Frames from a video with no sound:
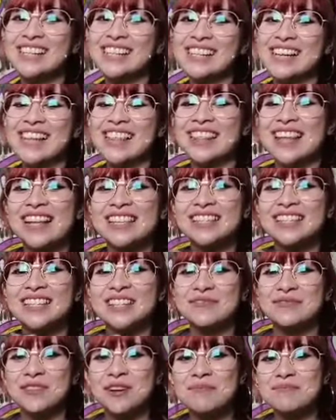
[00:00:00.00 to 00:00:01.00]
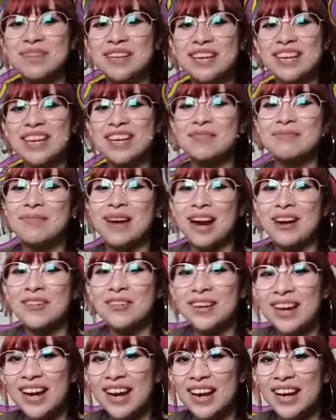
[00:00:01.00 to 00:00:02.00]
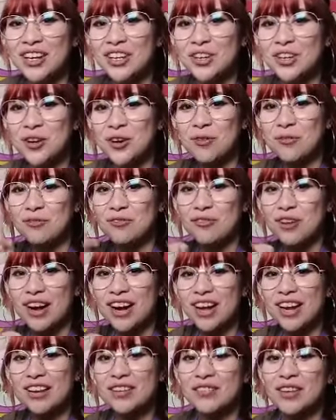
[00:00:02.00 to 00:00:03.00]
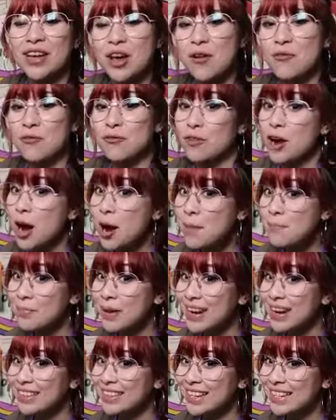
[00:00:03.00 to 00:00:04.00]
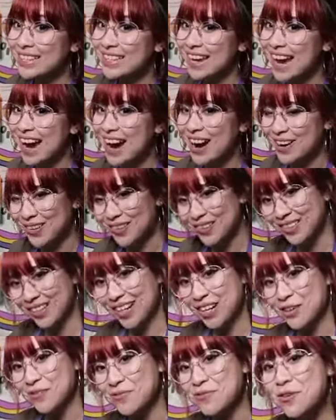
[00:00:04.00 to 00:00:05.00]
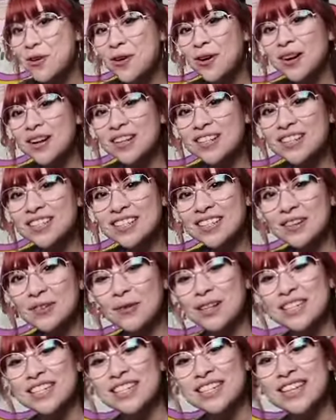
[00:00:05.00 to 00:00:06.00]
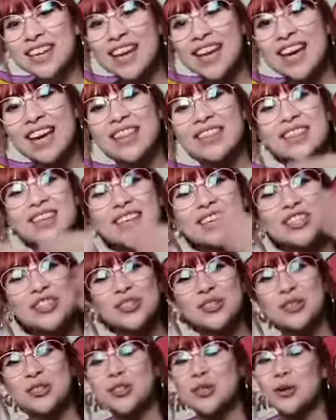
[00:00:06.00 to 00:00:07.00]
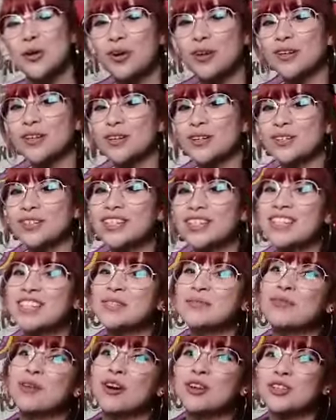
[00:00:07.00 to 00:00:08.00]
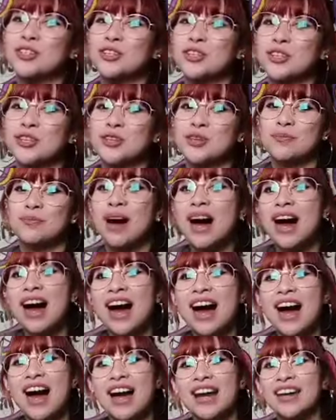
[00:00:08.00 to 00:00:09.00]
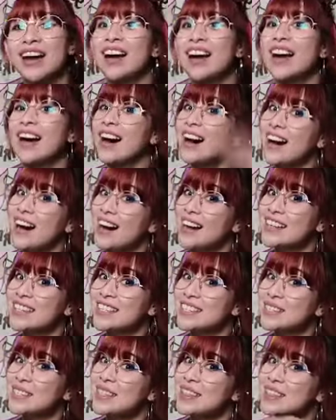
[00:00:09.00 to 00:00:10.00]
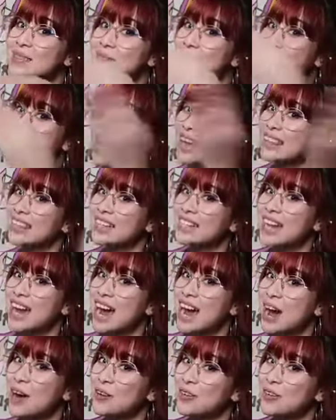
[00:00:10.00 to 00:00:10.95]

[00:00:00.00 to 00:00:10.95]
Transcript: that's it from me, Marianne, your friend from Paint the Town. And of course, once again, this tutorial is brought to you by us, Paint the Town,